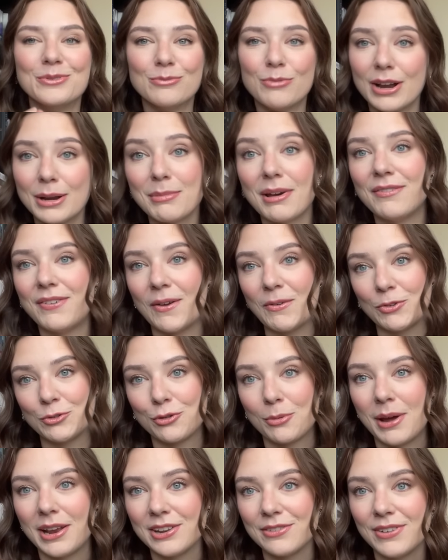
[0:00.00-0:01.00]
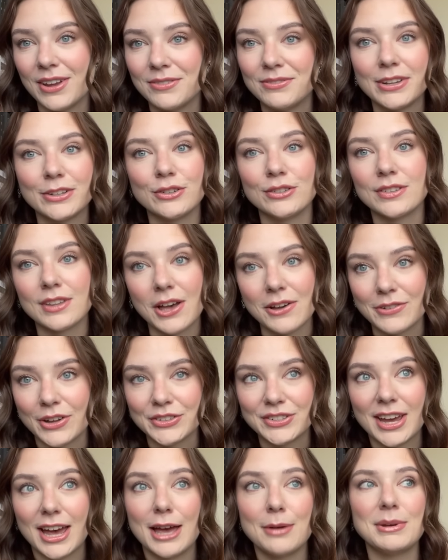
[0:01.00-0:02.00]
one of my favorite Hermione fanfictions of all
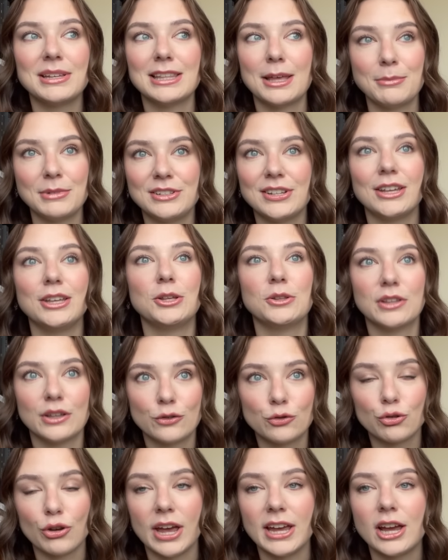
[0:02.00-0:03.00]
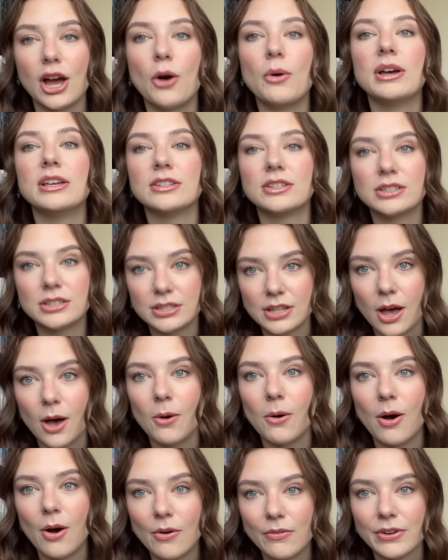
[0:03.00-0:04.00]
time, and let me tell you, this Draco is
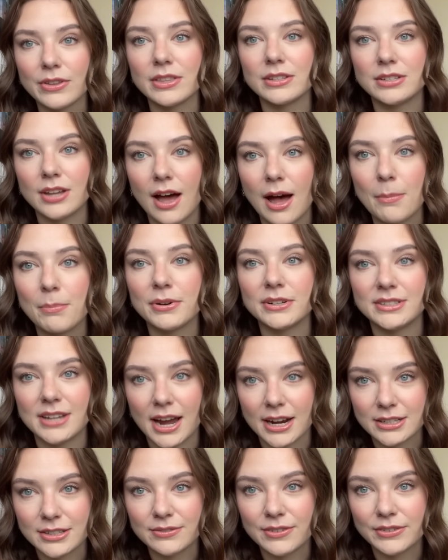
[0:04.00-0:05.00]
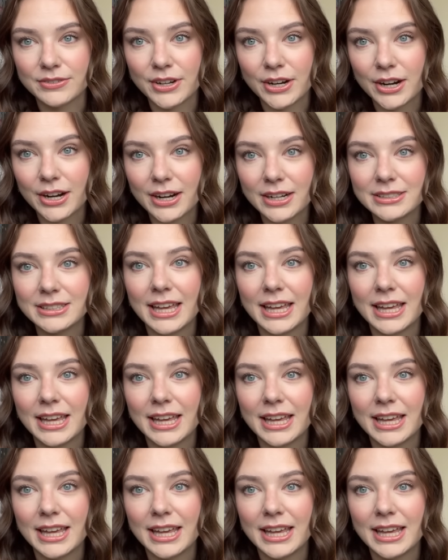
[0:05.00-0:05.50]
so over the top protective of her.